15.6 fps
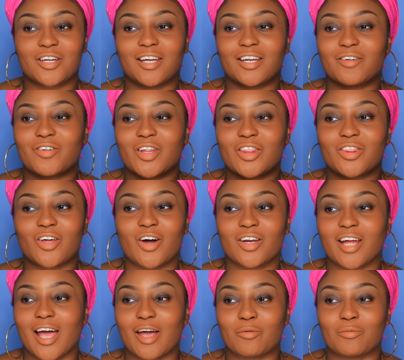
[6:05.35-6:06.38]
I never
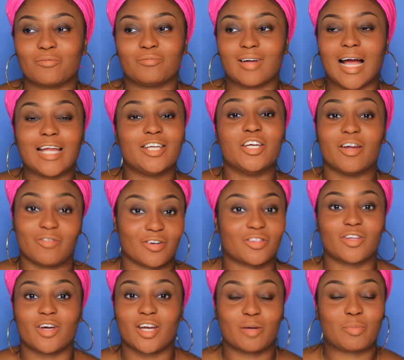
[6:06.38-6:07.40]
thought
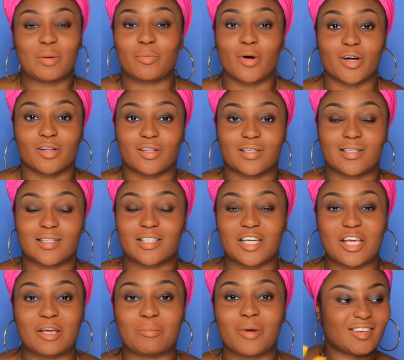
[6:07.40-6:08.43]
I'd be part of this
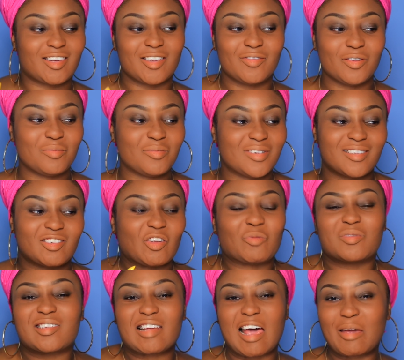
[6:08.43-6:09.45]
team. Giving me
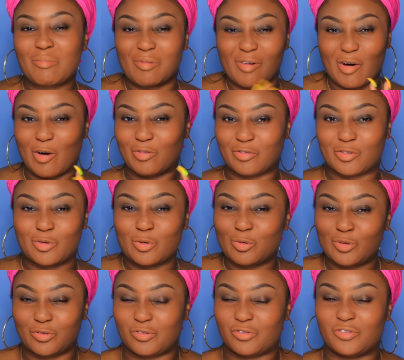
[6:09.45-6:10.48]
some type of
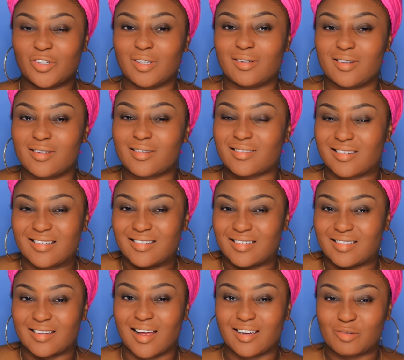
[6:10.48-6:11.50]
good feelings
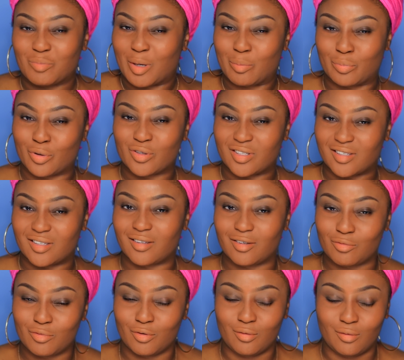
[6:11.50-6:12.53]
inside my body,